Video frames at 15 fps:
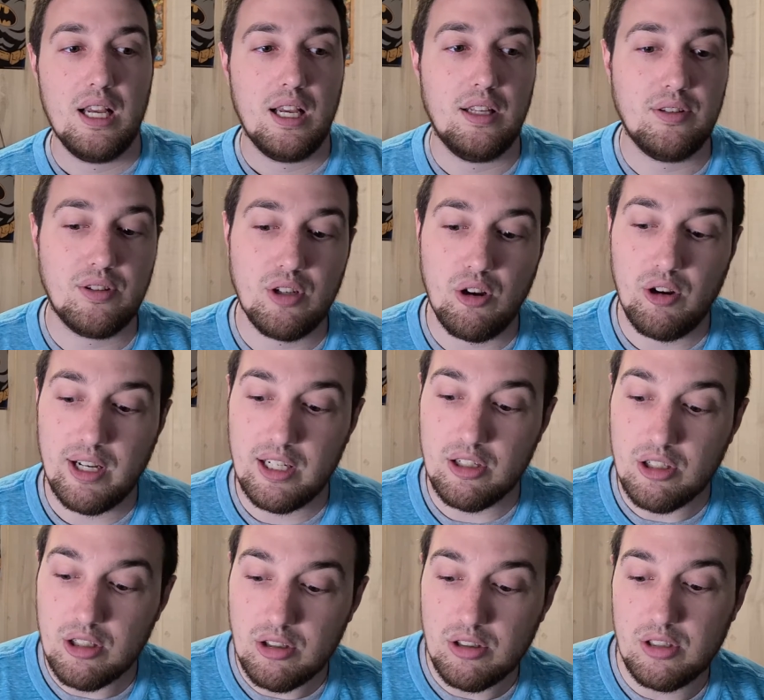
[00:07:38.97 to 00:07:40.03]
And so I
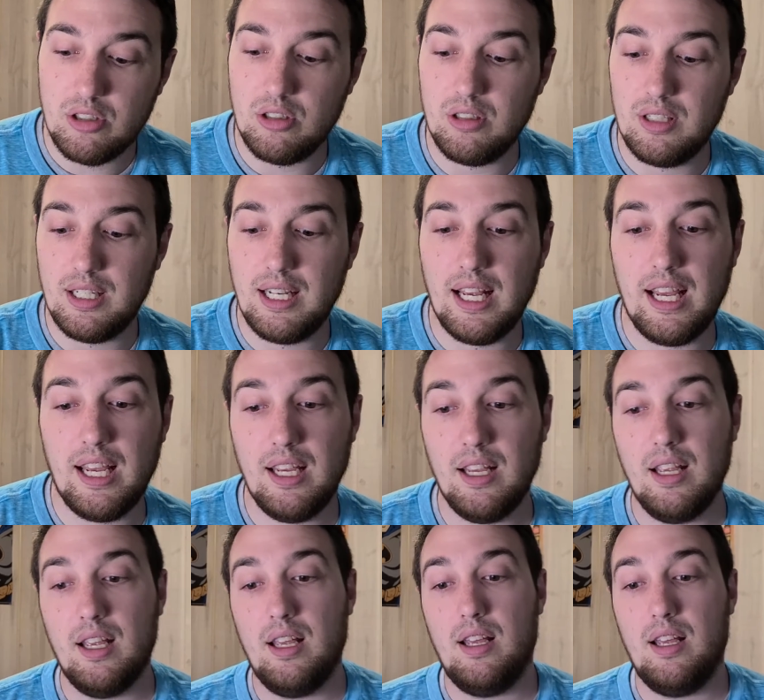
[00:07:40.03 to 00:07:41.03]
encourage you today,